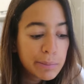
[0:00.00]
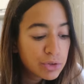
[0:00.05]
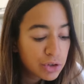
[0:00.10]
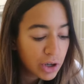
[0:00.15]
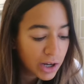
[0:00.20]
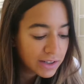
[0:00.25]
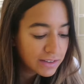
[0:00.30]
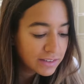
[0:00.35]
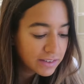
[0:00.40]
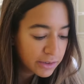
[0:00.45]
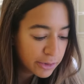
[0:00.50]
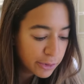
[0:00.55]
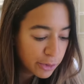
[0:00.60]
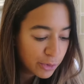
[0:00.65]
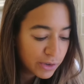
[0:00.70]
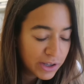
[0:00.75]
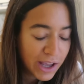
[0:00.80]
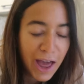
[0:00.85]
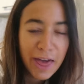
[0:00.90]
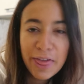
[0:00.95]
I'm trying
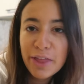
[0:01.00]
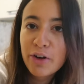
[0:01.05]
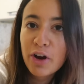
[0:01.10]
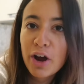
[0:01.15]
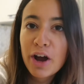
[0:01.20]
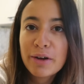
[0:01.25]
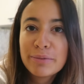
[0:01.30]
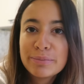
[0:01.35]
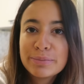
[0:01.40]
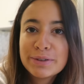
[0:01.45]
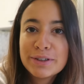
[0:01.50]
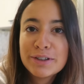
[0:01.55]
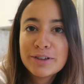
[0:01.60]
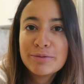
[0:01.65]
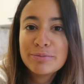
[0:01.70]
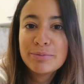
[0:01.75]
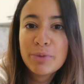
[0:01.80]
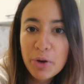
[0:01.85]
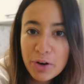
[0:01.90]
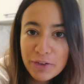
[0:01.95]
to gather up
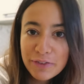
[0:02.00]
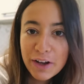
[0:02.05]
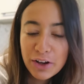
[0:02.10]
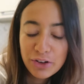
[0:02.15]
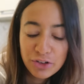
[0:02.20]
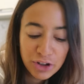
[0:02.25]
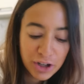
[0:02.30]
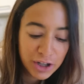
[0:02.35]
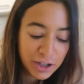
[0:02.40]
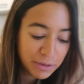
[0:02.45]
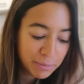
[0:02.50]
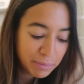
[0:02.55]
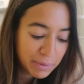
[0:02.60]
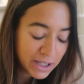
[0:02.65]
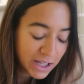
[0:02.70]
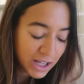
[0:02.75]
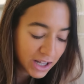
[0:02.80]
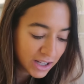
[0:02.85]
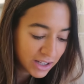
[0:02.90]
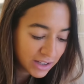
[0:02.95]
motivation
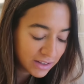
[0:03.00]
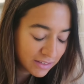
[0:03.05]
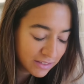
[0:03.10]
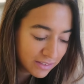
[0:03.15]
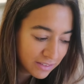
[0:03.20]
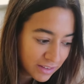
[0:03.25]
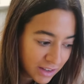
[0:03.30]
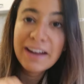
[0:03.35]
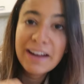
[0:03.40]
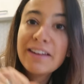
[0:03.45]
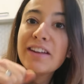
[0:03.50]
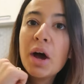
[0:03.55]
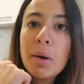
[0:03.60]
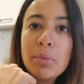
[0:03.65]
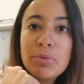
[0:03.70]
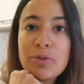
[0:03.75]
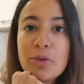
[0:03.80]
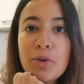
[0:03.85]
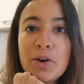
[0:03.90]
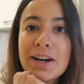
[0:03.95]
because I signed
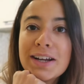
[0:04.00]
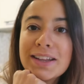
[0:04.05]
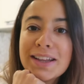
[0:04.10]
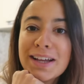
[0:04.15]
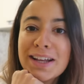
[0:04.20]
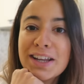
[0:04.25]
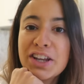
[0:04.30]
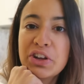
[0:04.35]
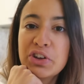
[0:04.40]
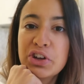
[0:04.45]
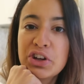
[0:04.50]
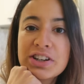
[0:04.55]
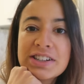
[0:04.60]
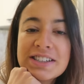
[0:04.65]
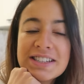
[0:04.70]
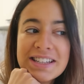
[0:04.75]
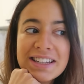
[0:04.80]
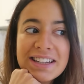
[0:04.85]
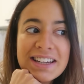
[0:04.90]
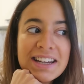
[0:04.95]
up for the New York
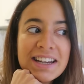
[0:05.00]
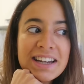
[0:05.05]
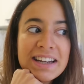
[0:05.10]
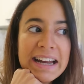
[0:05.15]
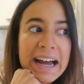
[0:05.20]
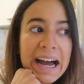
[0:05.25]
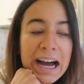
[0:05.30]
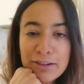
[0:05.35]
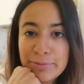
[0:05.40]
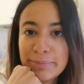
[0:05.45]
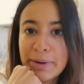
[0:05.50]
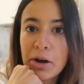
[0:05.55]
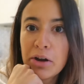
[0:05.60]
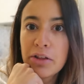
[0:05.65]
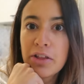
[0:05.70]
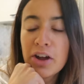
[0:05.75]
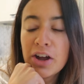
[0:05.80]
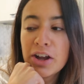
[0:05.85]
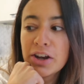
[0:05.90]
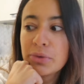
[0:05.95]
City half
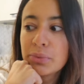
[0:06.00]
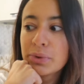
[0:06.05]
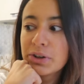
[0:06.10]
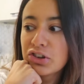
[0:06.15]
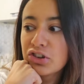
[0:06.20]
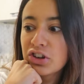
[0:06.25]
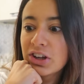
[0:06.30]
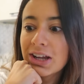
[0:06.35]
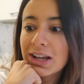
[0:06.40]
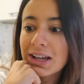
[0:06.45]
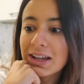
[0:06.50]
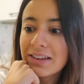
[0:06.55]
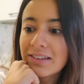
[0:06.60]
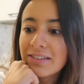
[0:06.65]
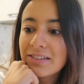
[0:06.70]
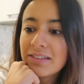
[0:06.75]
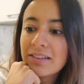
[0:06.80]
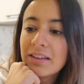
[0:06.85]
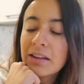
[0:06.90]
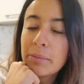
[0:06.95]
marathon, which
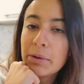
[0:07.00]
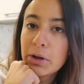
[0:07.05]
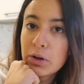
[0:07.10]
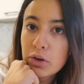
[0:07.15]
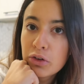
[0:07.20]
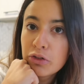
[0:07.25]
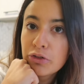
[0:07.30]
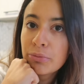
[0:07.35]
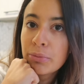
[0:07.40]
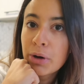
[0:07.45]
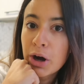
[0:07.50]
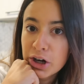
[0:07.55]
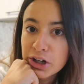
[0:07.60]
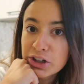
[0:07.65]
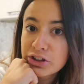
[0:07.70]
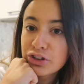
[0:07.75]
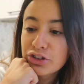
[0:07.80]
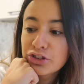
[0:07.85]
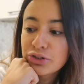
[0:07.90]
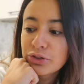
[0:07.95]
is in the middle of
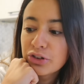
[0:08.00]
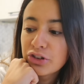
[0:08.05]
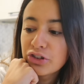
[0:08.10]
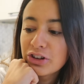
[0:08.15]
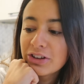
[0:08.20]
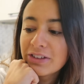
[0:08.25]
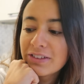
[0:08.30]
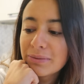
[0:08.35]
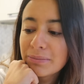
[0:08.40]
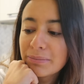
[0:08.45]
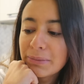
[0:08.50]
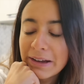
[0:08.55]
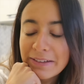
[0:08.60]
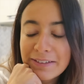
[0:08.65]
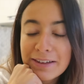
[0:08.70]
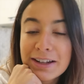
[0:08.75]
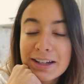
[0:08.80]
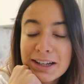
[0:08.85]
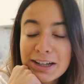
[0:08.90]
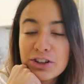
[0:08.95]
March, which is
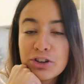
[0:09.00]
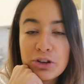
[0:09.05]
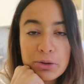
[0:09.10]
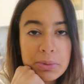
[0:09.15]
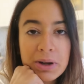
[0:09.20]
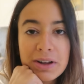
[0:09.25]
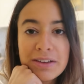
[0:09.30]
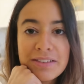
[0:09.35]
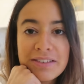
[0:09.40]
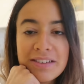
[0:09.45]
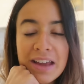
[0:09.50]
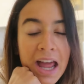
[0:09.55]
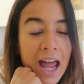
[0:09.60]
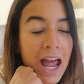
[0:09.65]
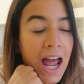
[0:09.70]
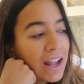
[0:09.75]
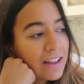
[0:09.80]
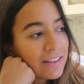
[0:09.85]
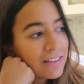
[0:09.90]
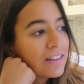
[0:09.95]
basically in two months,
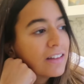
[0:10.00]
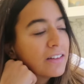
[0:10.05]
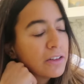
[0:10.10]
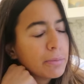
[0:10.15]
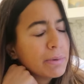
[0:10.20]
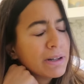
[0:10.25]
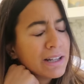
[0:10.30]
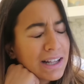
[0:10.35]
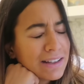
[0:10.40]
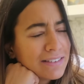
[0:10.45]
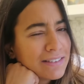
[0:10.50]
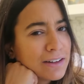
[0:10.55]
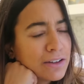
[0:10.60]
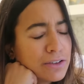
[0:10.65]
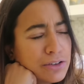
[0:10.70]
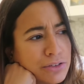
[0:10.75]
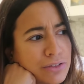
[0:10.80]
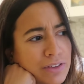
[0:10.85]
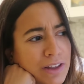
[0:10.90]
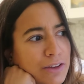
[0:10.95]
in a little bit less
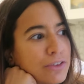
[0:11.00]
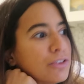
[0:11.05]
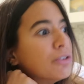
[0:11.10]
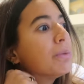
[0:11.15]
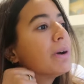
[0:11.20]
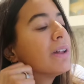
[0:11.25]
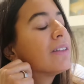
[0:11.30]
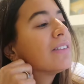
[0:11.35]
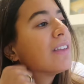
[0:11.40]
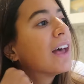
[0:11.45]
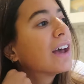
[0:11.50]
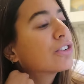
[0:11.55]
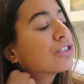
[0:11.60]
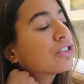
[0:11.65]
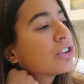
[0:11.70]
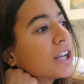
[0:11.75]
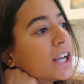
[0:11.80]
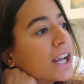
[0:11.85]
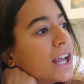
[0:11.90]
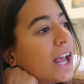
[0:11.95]
than, than two months
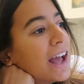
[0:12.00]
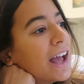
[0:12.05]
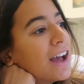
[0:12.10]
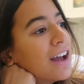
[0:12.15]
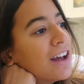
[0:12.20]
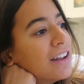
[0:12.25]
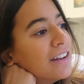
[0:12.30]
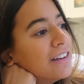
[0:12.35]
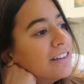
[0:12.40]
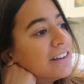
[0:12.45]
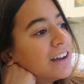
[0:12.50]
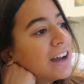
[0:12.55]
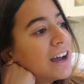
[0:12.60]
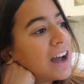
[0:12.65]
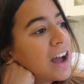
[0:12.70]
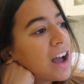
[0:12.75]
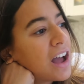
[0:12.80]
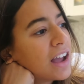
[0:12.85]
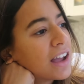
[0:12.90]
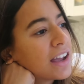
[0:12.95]
actually. And
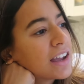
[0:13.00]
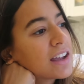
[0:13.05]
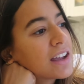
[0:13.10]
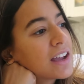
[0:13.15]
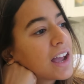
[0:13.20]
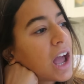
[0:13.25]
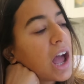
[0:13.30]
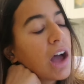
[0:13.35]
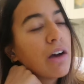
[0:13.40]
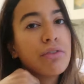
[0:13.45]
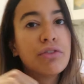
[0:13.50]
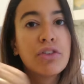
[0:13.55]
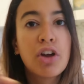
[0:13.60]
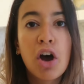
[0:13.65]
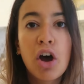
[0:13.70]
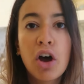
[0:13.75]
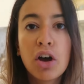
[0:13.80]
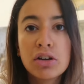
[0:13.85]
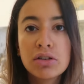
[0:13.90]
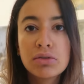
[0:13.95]
I have
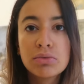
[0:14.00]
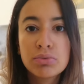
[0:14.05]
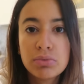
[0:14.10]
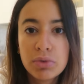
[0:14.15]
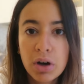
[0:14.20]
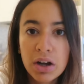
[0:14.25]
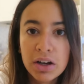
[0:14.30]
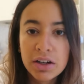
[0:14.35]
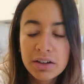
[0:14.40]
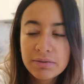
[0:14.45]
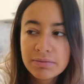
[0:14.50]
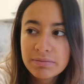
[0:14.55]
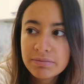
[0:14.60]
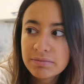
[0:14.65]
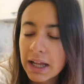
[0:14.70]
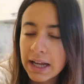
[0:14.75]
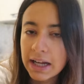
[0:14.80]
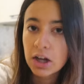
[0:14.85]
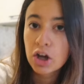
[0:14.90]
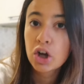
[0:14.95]
not run,
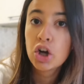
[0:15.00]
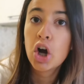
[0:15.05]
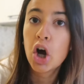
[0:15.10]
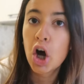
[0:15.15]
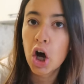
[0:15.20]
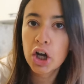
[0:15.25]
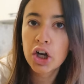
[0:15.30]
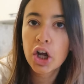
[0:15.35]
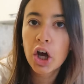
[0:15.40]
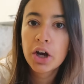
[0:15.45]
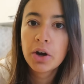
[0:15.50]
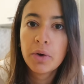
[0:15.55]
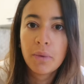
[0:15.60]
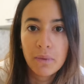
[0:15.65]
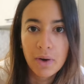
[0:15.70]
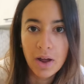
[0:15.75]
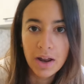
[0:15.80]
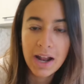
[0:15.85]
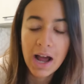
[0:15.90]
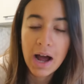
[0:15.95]
like gone on a
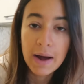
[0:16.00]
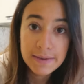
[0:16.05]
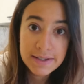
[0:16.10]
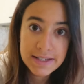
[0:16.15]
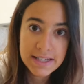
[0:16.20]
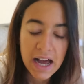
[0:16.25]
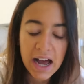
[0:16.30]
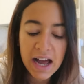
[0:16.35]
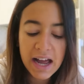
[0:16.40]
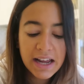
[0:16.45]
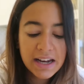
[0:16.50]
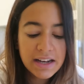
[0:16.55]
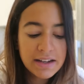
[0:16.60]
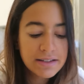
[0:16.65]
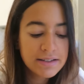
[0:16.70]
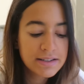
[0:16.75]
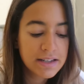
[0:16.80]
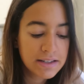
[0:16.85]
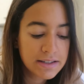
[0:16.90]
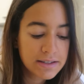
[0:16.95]
run
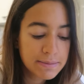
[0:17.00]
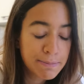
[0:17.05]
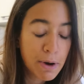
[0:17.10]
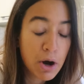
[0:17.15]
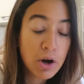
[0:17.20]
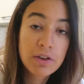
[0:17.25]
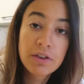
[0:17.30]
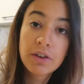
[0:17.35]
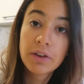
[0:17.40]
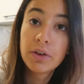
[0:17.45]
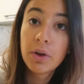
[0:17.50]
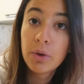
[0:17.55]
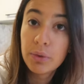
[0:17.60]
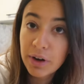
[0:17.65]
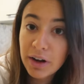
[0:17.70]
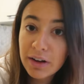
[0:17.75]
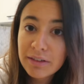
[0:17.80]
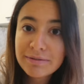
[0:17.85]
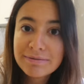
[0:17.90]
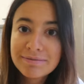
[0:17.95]
outside since
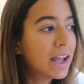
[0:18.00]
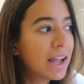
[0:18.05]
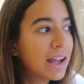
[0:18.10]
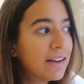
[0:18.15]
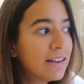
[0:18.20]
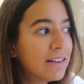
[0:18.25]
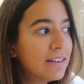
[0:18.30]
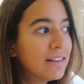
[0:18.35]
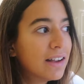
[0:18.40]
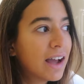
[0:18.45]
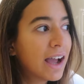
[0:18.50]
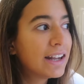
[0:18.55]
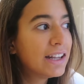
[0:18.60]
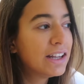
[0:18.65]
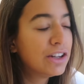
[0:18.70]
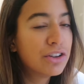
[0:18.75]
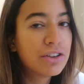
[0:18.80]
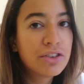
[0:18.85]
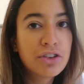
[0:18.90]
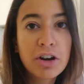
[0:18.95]
Barcelona. And I
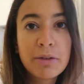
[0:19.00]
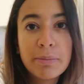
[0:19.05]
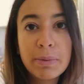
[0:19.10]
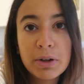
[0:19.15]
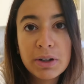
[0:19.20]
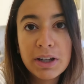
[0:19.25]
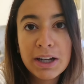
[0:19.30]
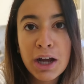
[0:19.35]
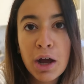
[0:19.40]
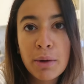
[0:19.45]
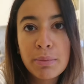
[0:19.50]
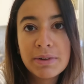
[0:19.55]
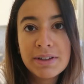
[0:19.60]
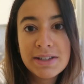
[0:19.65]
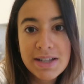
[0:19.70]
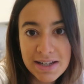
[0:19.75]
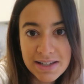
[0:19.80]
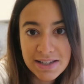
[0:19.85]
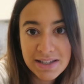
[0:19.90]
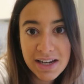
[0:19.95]
need to start building
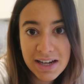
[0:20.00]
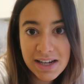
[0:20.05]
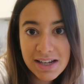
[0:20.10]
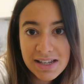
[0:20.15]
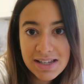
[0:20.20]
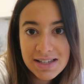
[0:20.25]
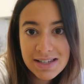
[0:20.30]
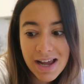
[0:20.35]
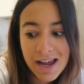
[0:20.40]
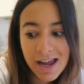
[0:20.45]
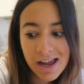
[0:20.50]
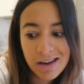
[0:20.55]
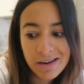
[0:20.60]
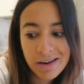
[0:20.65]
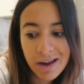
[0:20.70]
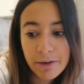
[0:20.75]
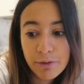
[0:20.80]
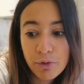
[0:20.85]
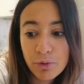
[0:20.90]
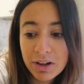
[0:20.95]
up distance
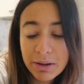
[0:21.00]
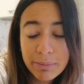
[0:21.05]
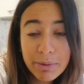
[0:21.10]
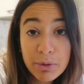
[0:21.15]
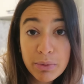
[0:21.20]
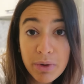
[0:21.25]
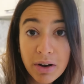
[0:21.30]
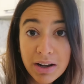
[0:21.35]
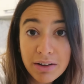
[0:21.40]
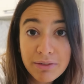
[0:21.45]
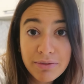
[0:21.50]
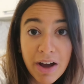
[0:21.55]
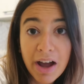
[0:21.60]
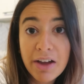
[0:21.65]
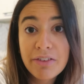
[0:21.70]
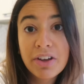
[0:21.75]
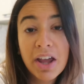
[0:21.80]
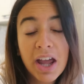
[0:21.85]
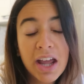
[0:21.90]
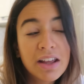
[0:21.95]
and I've only been running
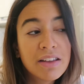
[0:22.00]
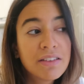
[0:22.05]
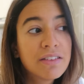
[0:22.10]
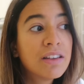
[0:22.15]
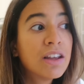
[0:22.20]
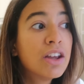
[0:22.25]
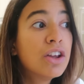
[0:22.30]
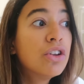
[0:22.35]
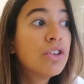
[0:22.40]
5Ks.